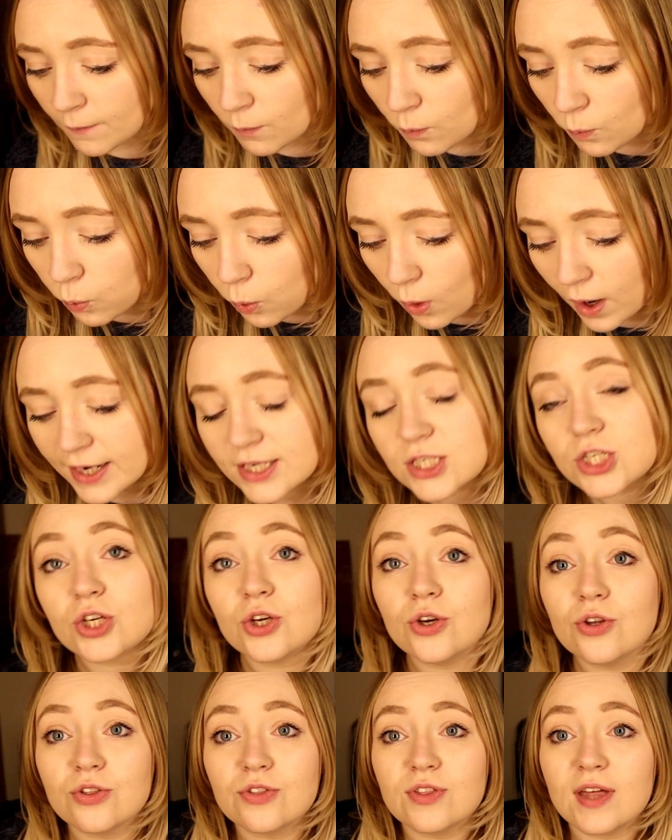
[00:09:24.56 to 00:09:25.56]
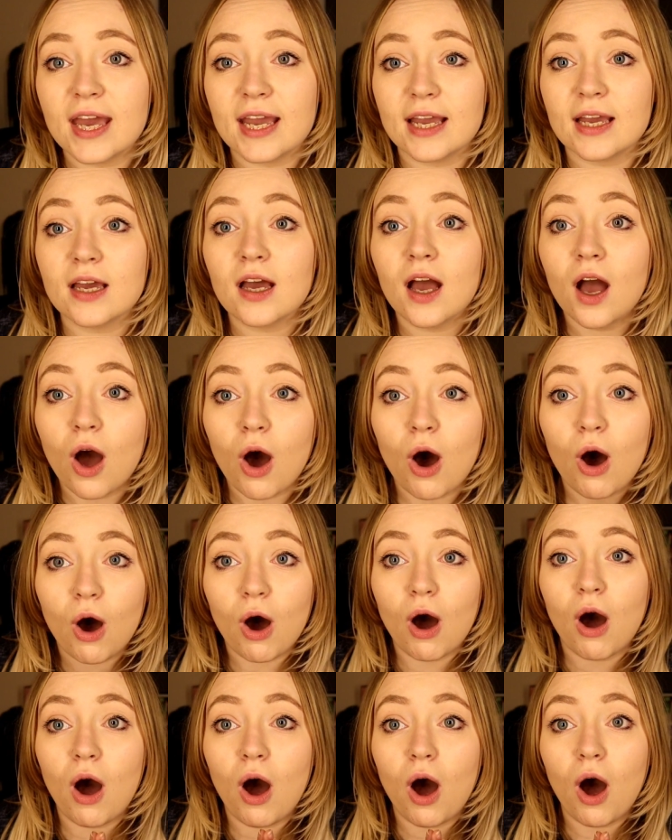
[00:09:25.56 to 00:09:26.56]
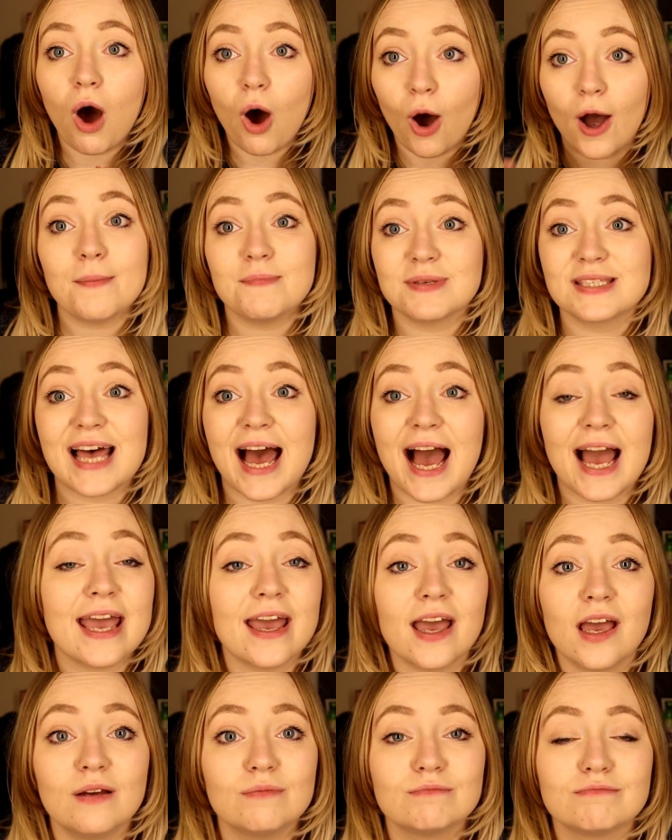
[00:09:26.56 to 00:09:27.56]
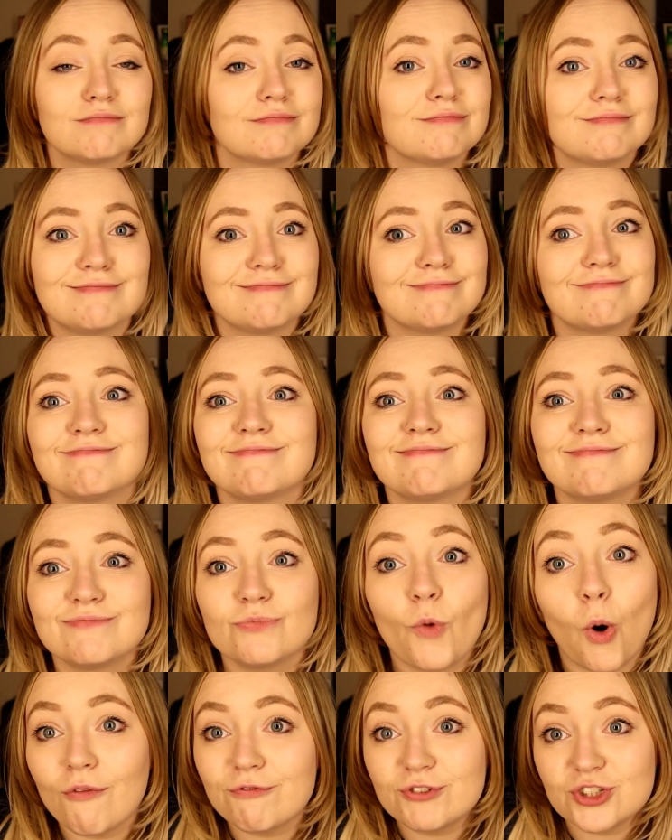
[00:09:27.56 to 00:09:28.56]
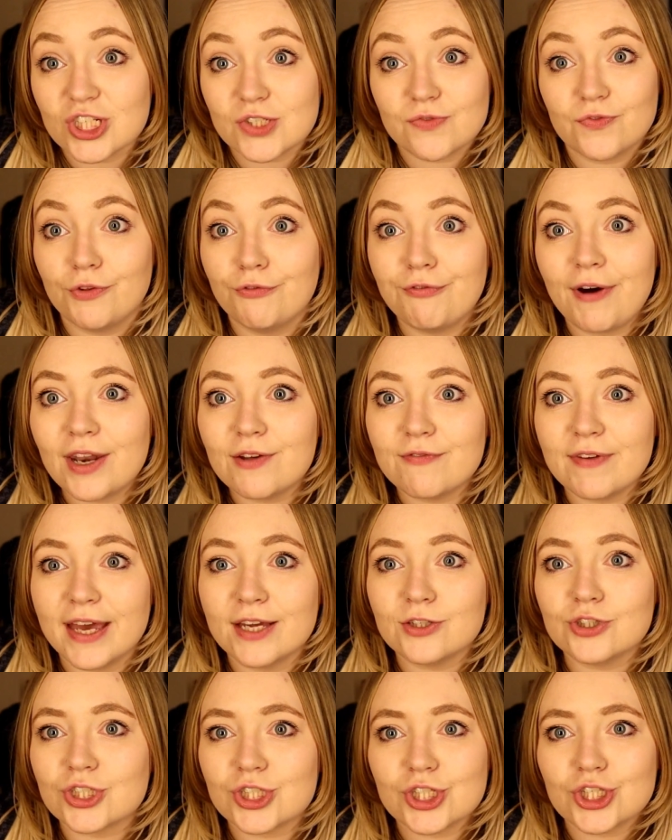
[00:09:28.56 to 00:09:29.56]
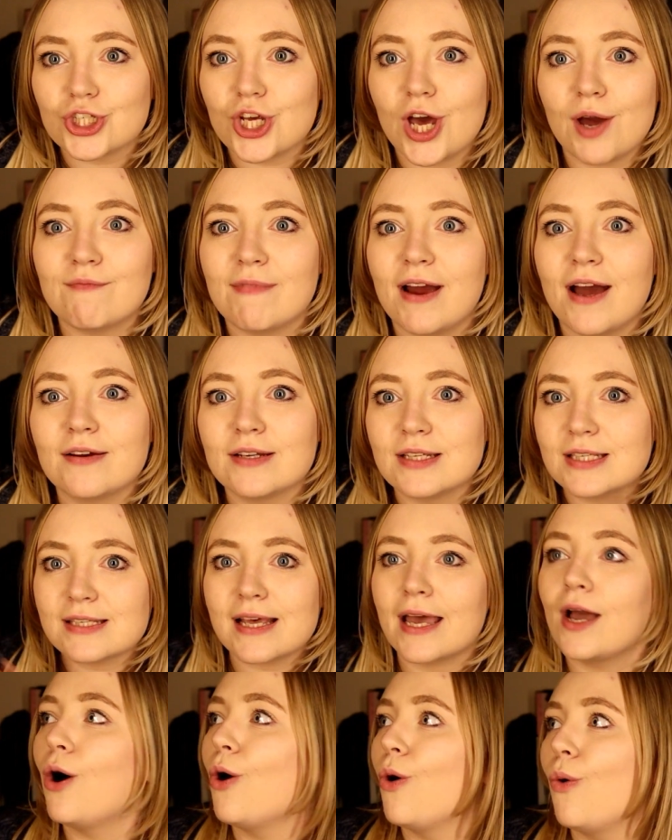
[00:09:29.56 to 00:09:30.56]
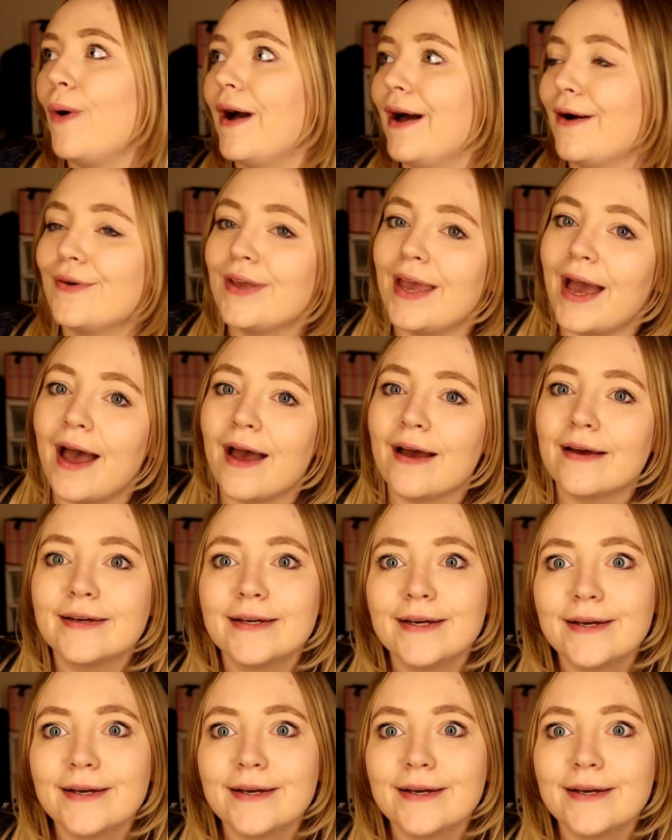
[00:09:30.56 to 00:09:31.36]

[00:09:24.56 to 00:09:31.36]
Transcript: Why do you think I'm sat here? What, just for the fun of it? Just to turn around and say, oh, well, yeah.